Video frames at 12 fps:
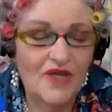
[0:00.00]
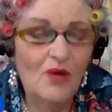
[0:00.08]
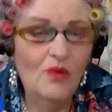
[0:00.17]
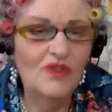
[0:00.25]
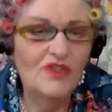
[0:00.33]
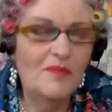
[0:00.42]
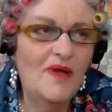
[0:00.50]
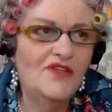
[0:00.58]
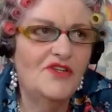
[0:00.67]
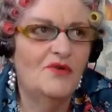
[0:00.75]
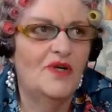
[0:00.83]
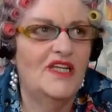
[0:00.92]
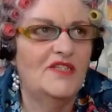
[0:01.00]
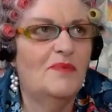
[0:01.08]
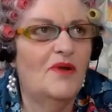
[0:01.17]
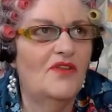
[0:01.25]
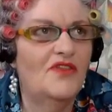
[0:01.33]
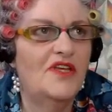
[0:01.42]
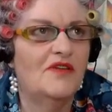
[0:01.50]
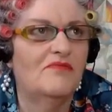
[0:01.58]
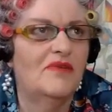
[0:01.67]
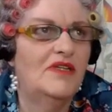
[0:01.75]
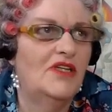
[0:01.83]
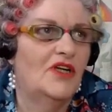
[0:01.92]
Well, it depends who it is, but I think
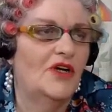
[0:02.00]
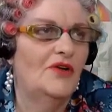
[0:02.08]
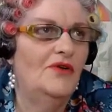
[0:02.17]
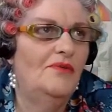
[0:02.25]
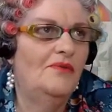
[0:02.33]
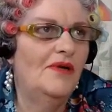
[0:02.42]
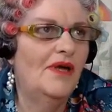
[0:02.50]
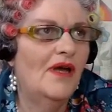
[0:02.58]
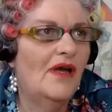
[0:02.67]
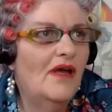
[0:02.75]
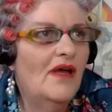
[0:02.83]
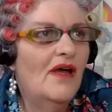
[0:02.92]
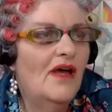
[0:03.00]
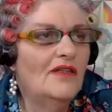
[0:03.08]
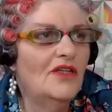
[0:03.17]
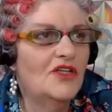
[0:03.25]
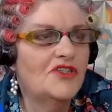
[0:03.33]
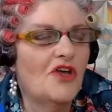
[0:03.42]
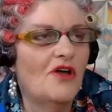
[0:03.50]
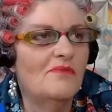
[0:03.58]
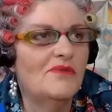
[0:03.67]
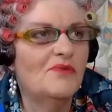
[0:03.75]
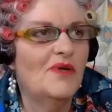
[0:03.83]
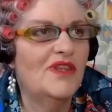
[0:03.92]
a lot of times when